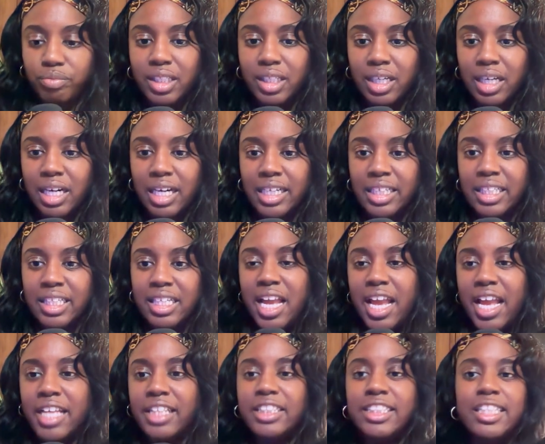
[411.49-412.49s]
All right.
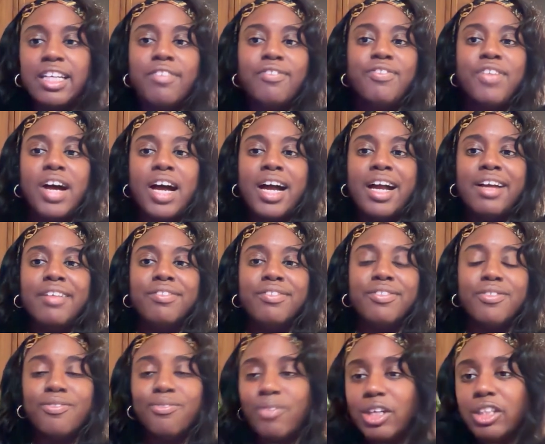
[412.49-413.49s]
And step 5,
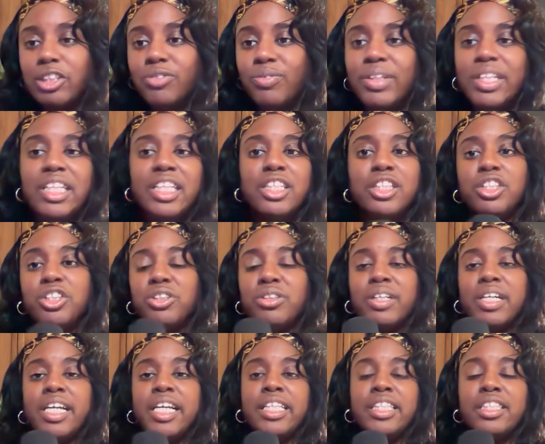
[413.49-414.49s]
once we
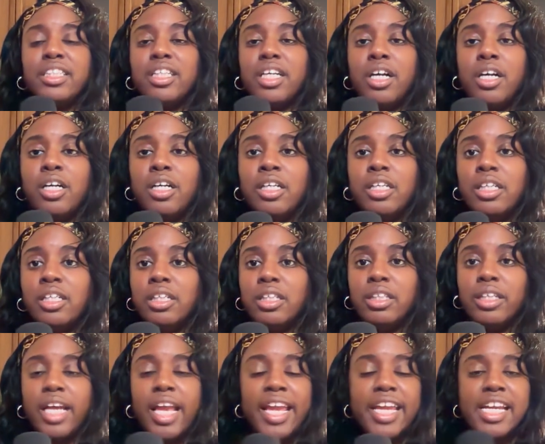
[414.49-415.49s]
integrate
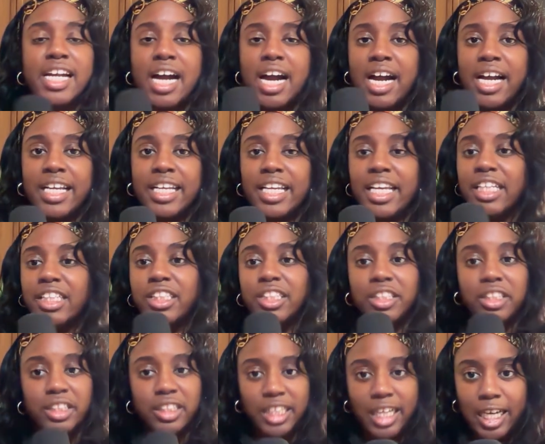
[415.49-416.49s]
AI into
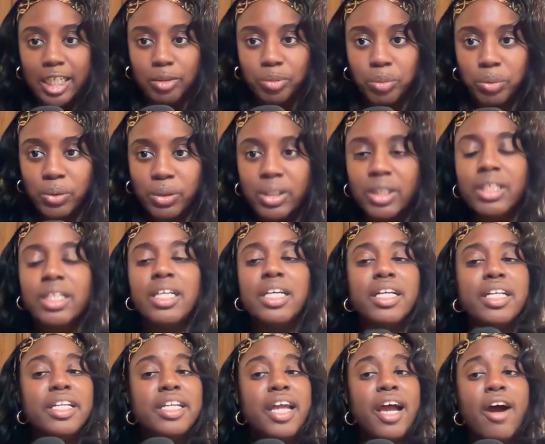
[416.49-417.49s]
your dashboard,
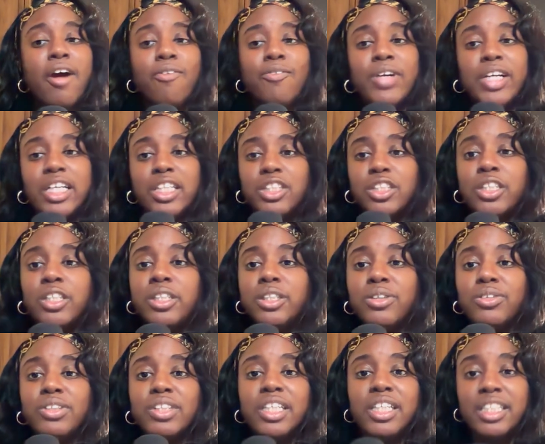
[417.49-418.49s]
now we could turn
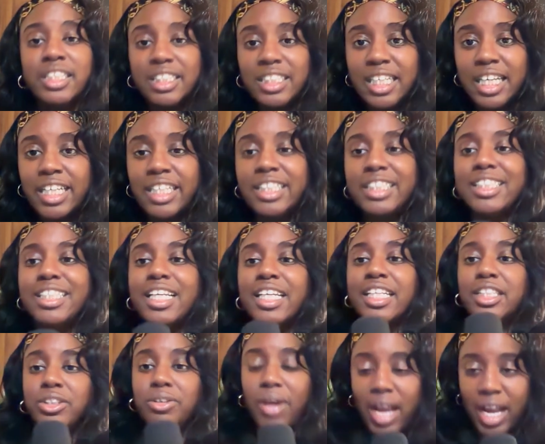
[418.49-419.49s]
those insights into